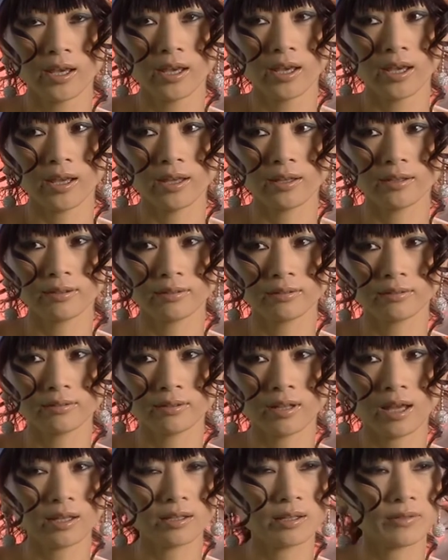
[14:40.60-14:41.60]
and
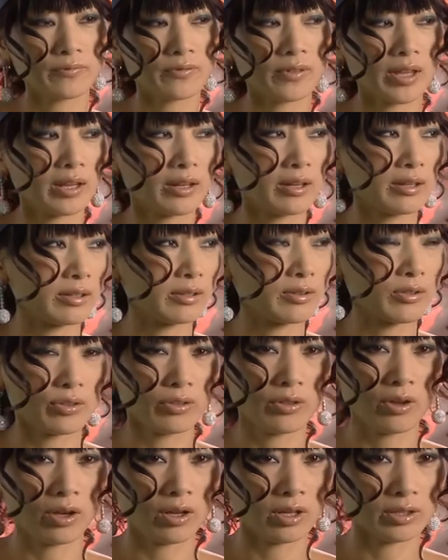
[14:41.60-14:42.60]
not have any
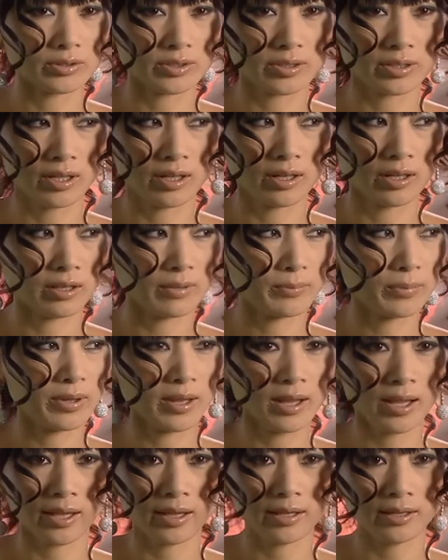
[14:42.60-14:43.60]
thoughts, any
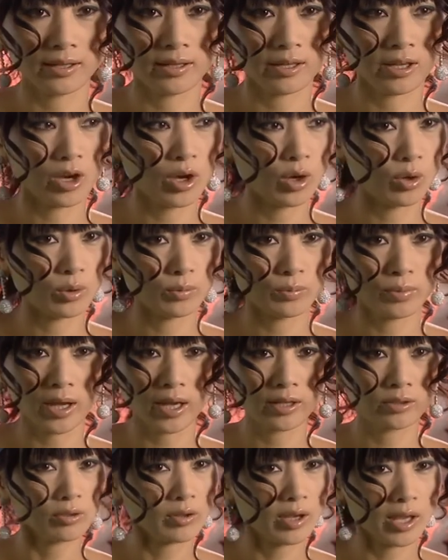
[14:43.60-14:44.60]
plan, any hope.
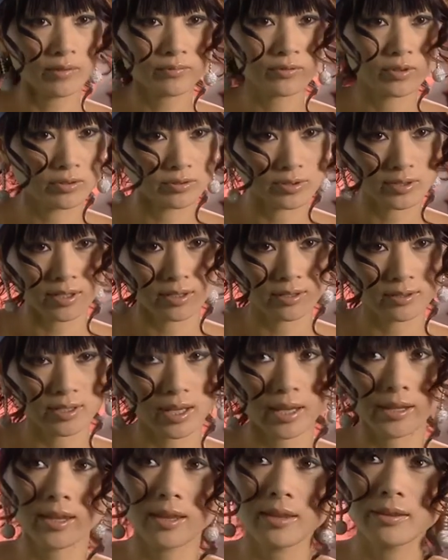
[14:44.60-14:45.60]
I don't have those things.
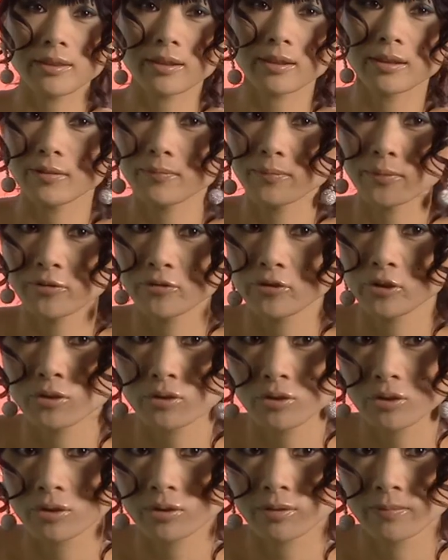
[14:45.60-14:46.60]
I can't think of the
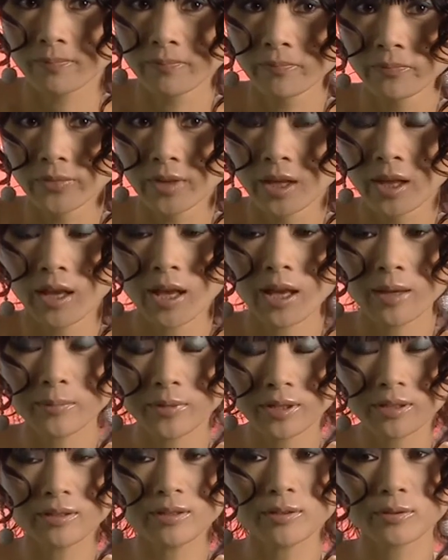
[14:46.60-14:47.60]
future. I'm
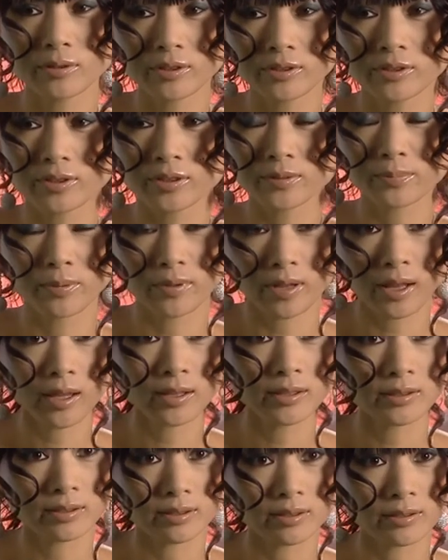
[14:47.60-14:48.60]
literally just
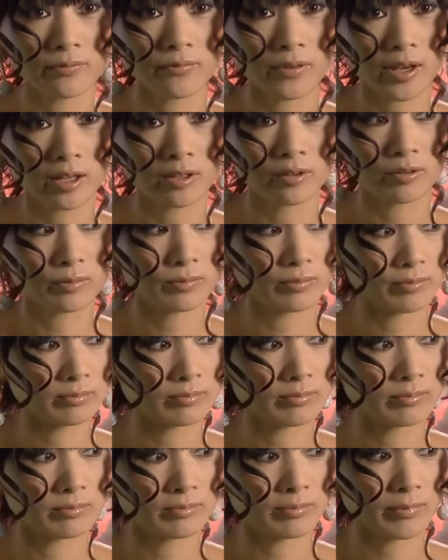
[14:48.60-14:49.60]
blindly follow
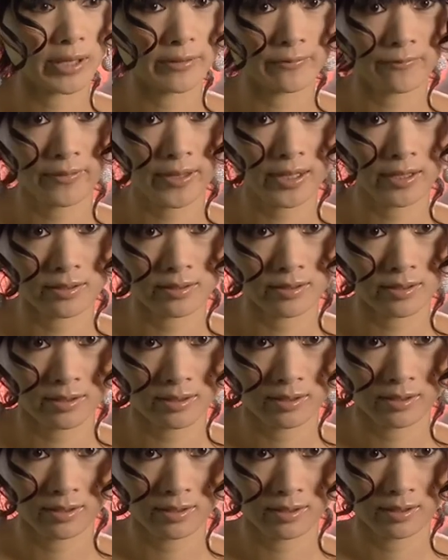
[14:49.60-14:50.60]
my fate,
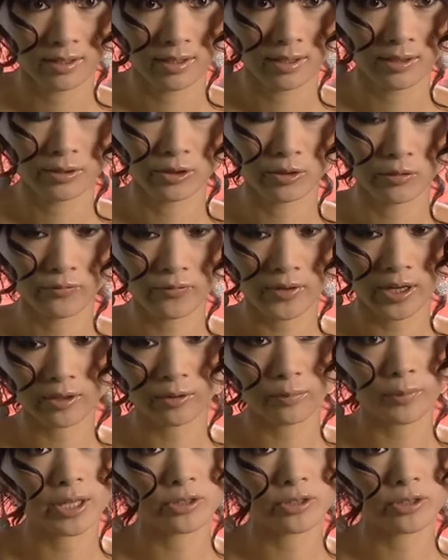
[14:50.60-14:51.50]
follow my